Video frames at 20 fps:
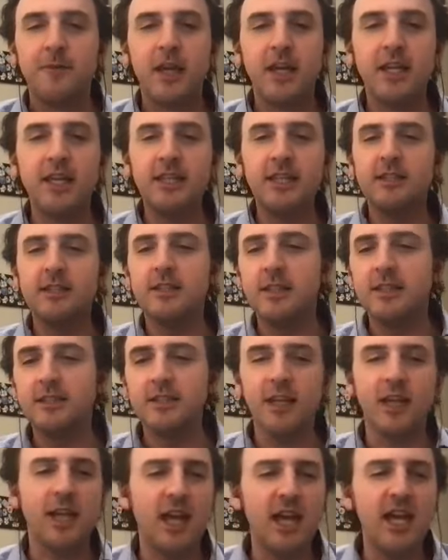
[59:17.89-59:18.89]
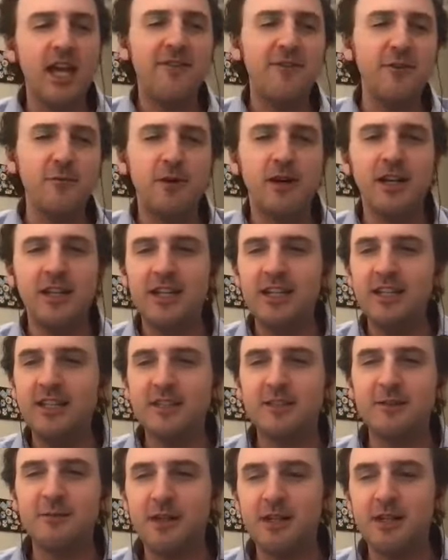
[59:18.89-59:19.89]
and he's he's like, hey everybody,
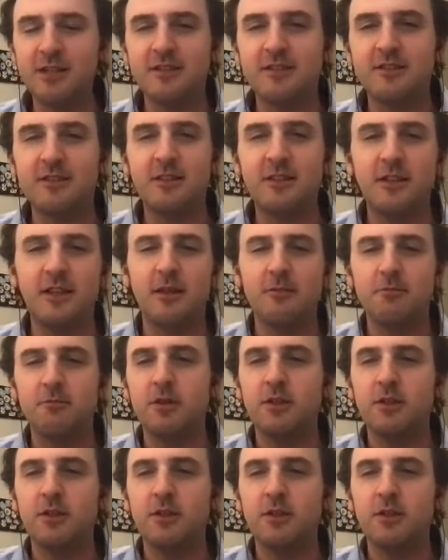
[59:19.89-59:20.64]
this is my yeah,